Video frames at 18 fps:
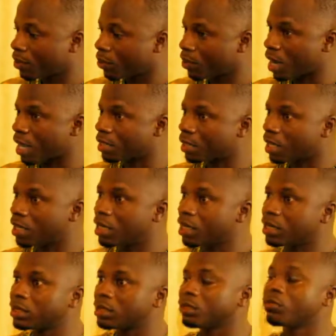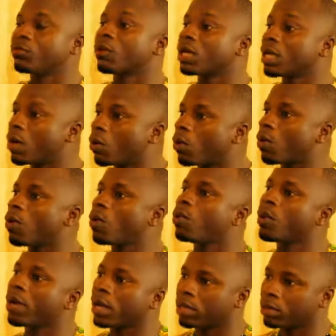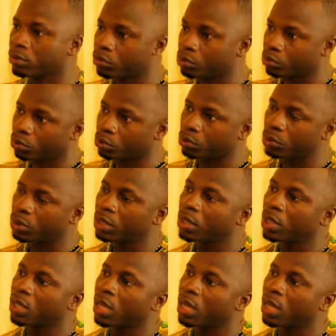United Nations for the whole world to,